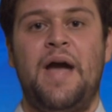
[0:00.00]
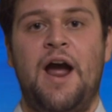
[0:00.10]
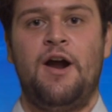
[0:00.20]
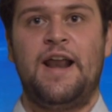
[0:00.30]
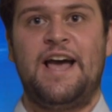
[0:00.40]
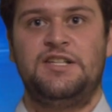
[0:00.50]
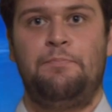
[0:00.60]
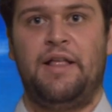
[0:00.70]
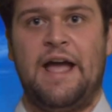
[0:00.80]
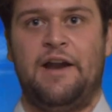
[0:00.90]
Paradise
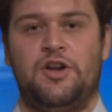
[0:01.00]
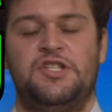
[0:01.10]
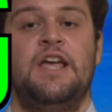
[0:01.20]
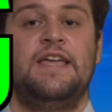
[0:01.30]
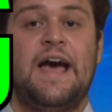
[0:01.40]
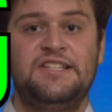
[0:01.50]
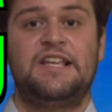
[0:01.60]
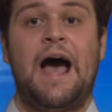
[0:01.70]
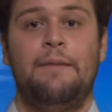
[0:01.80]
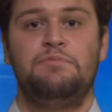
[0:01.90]
Planners.
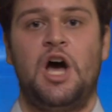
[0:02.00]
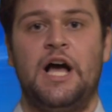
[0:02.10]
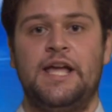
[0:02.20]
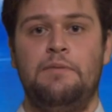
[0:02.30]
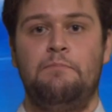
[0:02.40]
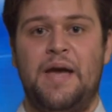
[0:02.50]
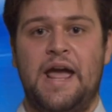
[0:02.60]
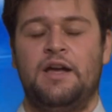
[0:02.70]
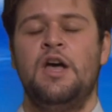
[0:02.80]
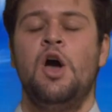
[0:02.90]
Yes, I'm talking big.